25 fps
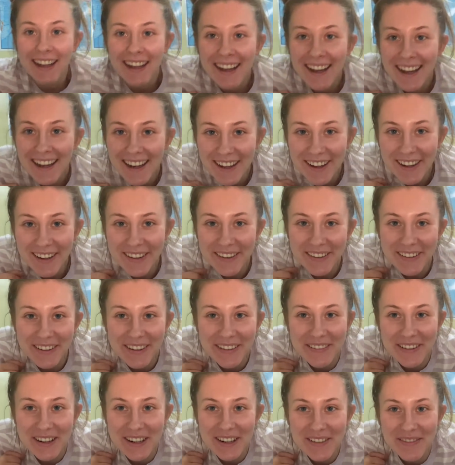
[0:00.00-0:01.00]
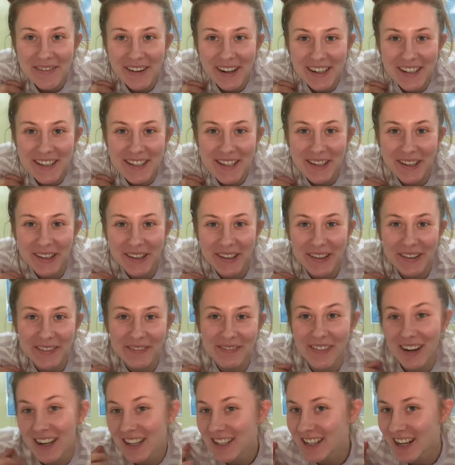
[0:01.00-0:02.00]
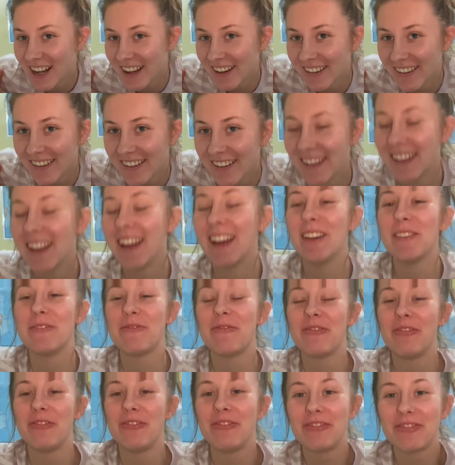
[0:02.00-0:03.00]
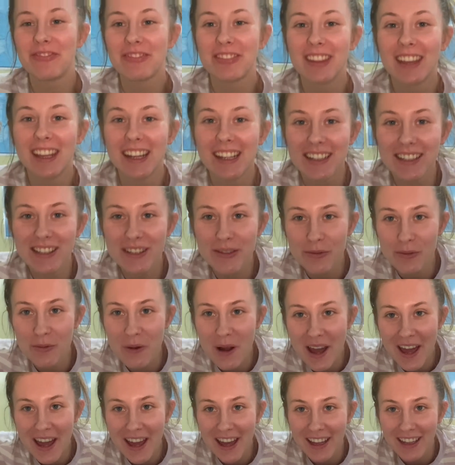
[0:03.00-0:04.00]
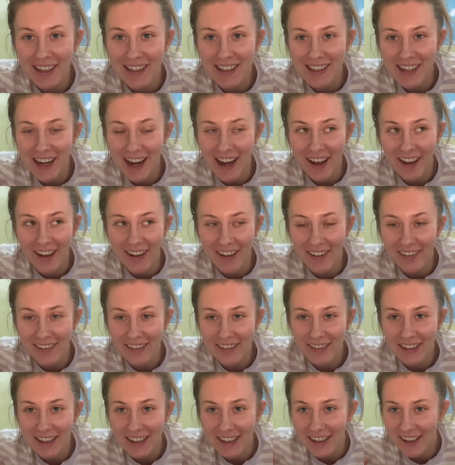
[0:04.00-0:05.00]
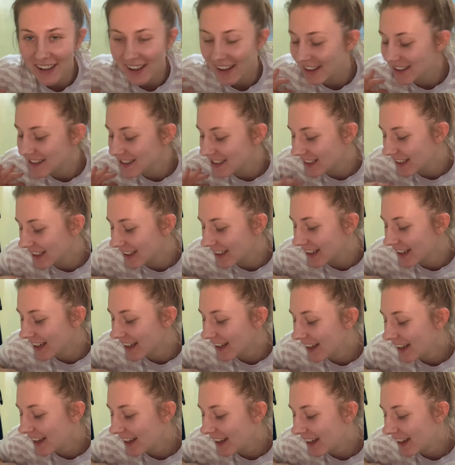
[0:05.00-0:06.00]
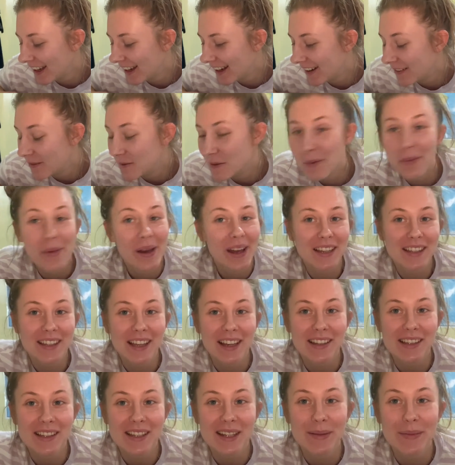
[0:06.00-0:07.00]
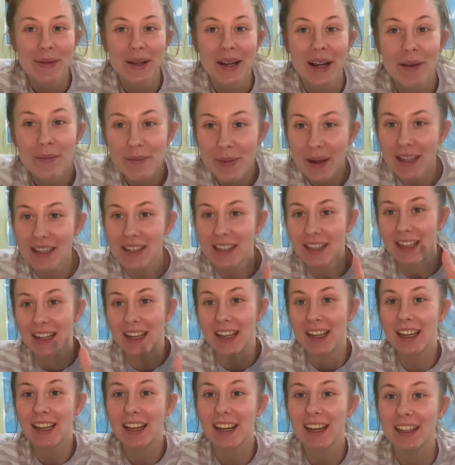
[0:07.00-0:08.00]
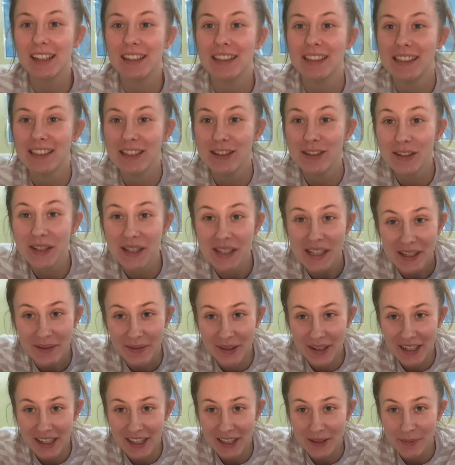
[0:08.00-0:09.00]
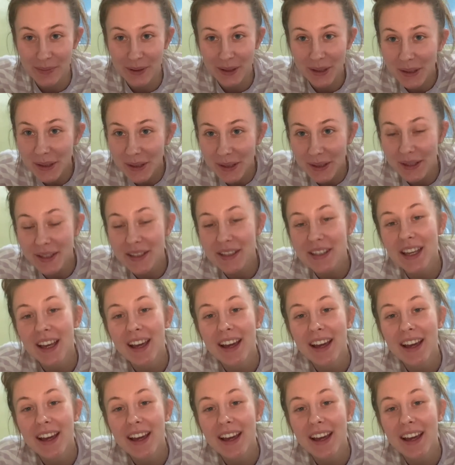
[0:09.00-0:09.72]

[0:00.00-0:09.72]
Hello and welcome back to my channel. This weird angle and lighting will make sense in a minute. Basically, I need you to see my desk because,